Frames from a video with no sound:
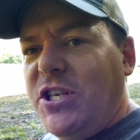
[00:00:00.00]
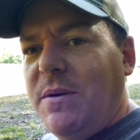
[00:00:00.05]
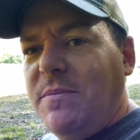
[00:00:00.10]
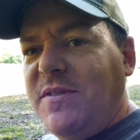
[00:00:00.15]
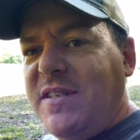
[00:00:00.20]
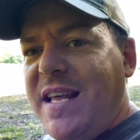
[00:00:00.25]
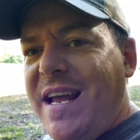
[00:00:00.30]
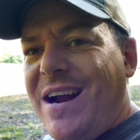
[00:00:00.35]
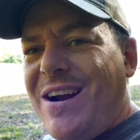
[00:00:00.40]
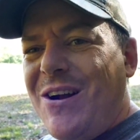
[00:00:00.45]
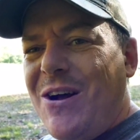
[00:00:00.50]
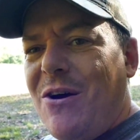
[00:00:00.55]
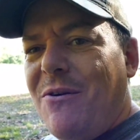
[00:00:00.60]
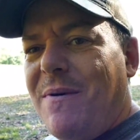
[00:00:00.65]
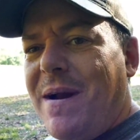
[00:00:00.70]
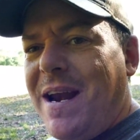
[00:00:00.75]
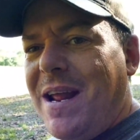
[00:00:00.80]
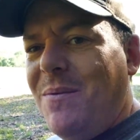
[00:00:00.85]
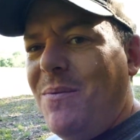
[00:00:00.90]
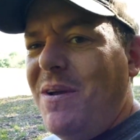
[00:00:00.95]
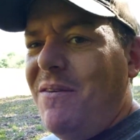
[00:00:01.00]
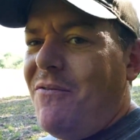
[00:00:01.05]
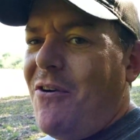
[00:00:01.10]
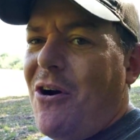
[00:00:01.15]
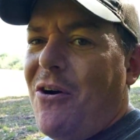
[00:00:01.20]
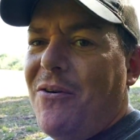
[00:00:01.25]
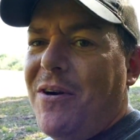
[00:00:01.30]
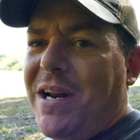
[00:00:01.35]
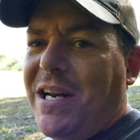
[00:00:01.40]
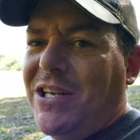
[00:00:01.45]
chips there already. We've
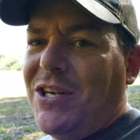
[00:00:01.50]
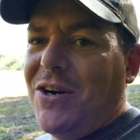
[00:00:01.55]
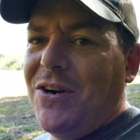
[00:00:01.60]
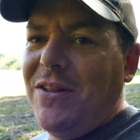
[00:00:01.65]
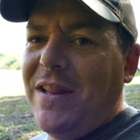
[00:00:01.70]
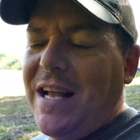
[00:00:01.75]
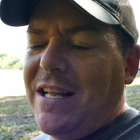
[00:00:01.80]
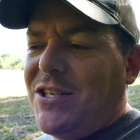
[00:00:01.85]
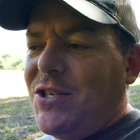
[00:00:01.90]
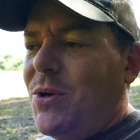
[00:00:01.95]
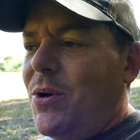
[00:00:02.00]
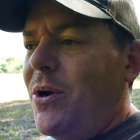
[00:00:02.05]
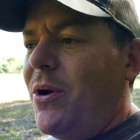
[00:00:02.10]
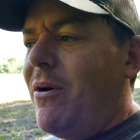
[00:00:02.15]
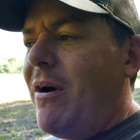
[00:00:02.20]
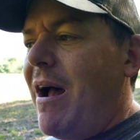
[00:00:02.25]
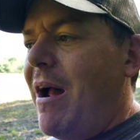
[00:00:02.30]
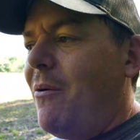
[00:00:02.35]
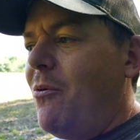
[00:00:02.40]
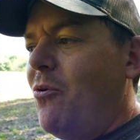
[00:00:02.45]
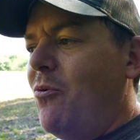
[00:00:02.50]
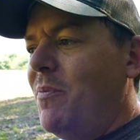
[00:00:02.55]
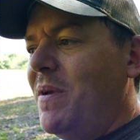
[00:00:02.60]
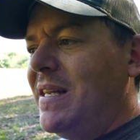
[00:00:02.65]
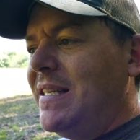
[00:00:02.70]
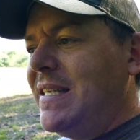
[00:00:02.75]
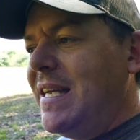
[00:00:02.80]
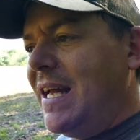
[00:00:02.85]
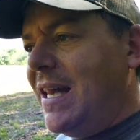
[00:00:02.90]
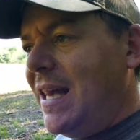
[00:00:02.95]
already turned that soil. I will
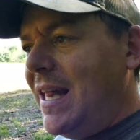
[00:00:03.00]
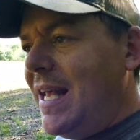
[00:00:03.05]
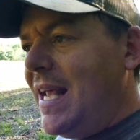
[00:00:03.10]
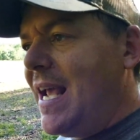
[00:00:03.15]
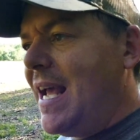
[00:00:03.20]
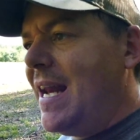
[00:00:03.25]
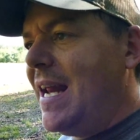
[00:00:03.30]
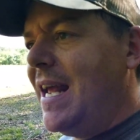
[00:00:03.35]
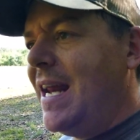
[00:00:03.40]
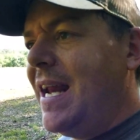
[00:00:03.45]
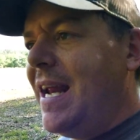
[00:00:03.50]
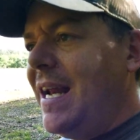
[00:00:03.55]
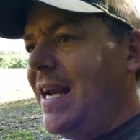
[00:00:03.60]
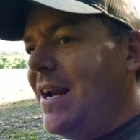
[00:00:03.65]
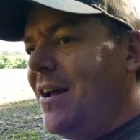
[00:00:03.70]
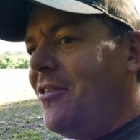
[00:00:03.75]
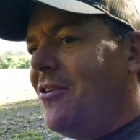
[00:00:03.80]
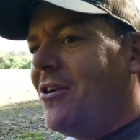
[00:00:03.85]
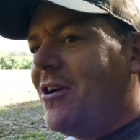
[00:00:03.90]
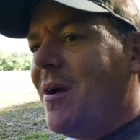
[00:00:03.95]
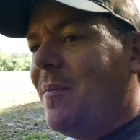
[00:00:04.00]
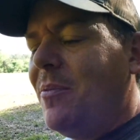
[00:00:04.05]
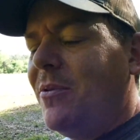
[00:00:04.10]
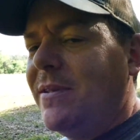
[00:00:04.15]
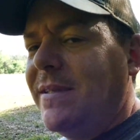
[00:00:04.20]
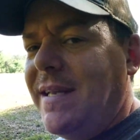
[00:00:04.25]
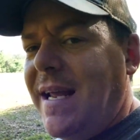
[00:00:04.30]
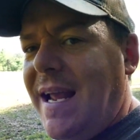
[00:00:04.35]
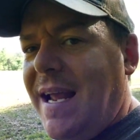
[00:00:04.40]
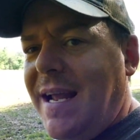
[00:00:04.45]
be tilling it in another couple
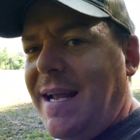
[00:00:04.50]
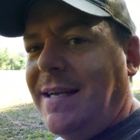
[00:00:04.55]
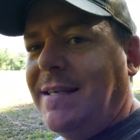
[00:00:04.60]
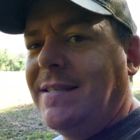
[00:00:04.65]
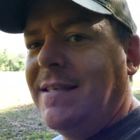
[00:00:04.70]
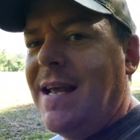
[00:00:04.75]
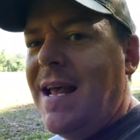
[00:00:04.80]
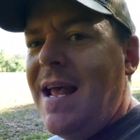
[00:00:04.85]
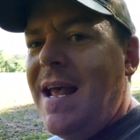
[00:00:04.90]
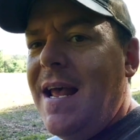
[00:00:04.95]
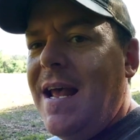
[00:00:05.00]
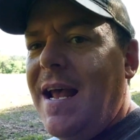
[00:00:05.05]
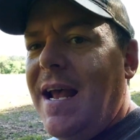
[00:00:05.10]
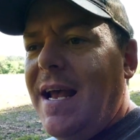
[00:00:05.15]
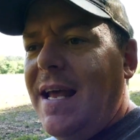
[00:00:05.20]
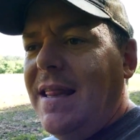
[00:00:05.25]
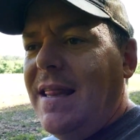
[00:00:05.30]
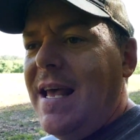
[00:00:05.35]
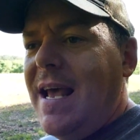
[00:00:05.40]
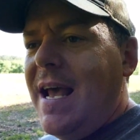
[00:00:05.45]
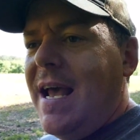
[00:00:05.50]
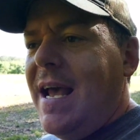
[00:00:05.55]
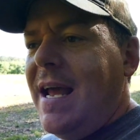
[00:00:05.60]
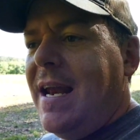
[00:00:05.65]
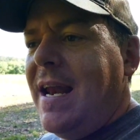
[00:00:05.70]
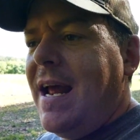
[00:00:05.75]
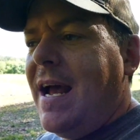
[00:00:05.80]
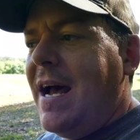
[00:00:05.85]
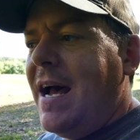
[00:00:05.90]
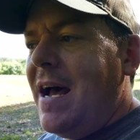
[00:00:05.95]
days, and
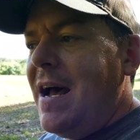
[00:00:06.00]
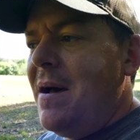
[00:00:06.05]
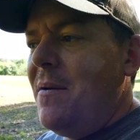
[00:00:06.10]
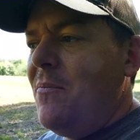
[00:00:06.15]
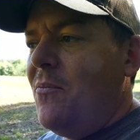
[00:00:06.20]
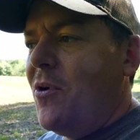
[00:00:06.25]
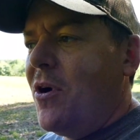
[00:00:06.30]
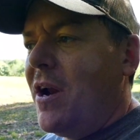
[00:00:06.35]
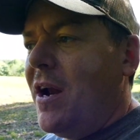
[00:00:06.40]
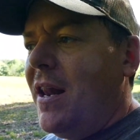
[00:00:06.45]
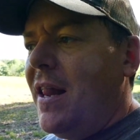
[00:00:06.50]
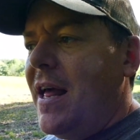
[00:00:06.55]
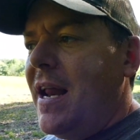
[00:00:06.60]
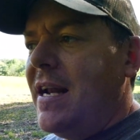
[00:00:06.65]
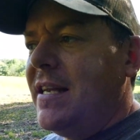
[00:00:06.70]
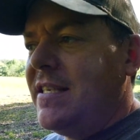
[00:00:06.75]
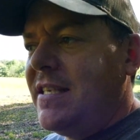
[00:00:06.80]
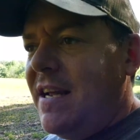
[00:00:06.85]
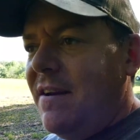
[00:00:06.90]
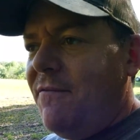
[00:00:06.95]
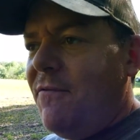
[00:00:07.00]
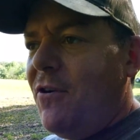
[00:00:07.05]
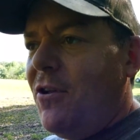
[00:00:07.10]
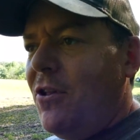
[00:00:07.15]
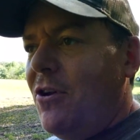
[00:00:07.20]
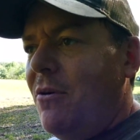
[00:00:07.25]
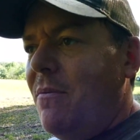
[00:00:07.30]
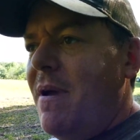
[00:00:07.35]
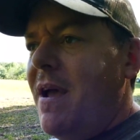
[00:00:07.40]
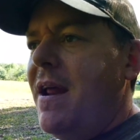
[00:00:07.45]
then um, we're going to let it sit for a
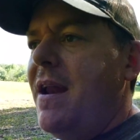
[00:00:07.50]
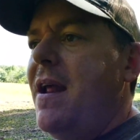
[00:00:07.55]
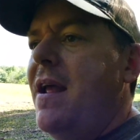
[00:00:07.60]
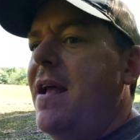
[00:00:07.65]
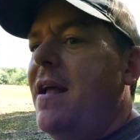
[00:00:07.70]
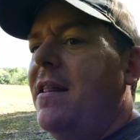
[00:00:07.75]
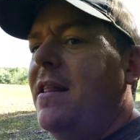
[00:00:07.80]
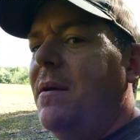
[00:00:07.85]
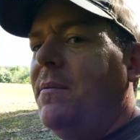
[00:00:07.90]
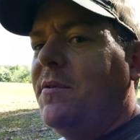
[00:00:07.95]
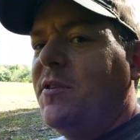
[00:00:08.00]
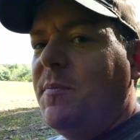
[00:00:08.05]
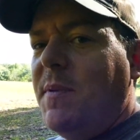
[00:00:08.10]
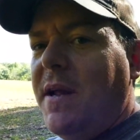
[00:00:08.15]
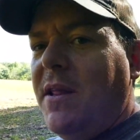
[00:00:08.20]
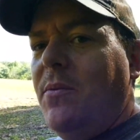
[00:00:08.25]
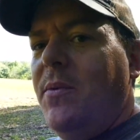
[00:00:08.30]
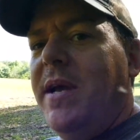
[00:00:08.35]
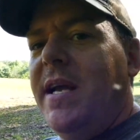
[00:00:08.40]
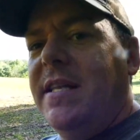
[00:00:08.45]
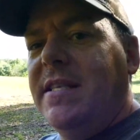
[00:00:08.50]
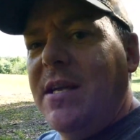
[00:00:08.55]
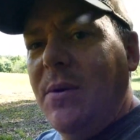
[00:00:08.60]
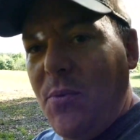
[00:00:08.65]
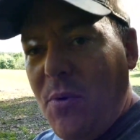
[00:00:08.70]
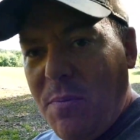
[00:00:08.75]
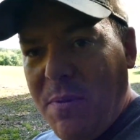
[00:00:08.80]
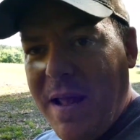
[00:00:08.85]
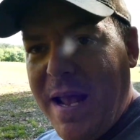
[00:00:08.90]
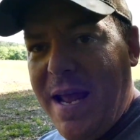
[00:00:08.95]
little bit, then we'll spray the weeds, and
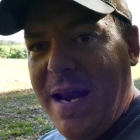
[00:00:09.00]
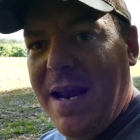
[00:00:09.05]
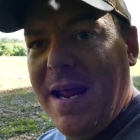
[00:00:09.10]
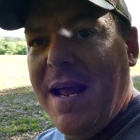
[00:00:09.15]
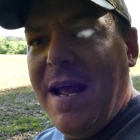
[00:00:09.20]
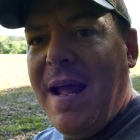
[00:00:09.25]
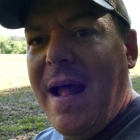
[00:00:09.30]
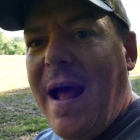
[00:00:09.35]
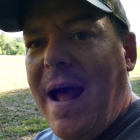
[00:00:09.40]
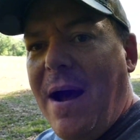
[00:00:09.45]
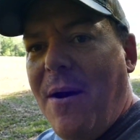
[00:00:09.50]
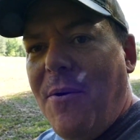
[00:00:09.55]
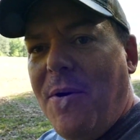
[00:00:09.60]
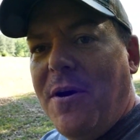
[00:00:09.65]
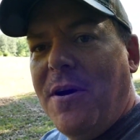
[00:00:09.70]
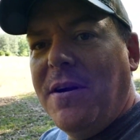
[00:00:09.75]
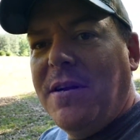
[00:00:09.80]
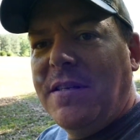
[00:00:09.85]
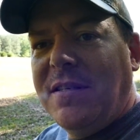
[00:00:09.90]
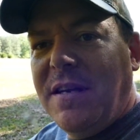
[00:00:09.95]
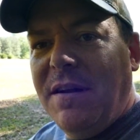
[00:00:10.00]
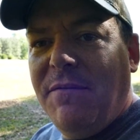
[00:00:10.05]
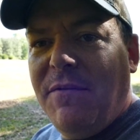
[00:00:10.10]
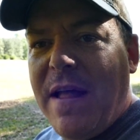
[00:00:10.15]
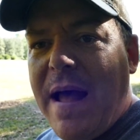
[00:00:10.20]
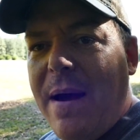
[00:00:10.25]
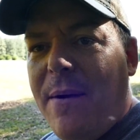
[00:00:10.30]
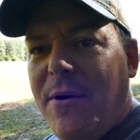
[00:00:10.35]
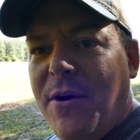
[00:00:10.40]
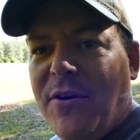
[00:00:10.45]
we'll plant our
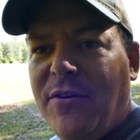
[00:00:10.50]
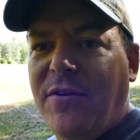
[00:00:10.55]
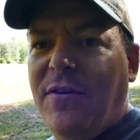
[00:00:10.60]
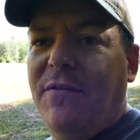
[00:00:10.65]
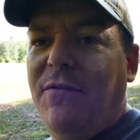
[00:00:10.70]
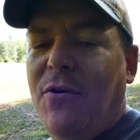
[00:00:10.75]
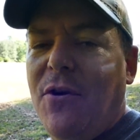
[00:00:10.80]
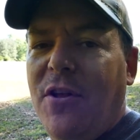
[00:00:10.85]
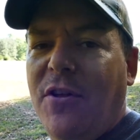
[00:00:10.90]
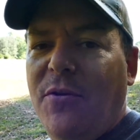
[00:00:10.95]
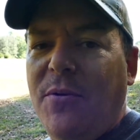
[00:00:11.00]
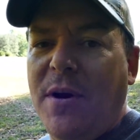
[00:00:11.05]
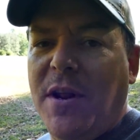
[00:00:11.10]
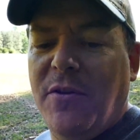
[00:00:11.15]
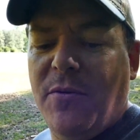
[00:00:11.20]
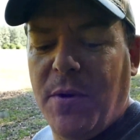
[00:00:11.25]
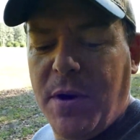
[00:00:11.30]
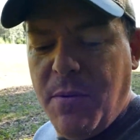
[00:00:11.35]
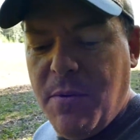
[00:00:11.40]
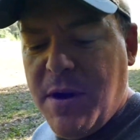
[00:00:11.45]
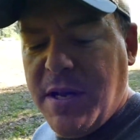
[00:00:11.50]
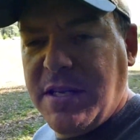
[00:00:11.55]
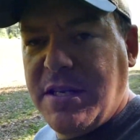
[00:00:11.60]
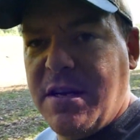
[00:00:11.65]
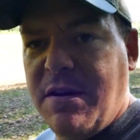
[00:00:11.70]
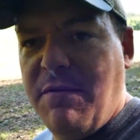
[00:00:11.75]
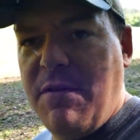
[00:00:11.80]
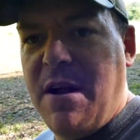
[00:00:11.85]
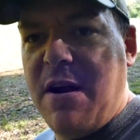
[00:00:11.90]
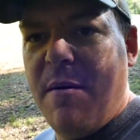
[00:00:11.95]
sunflowers for the twenty twenty-one
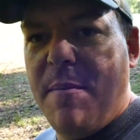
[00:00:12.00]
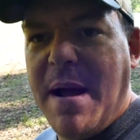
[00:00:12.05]
sunflower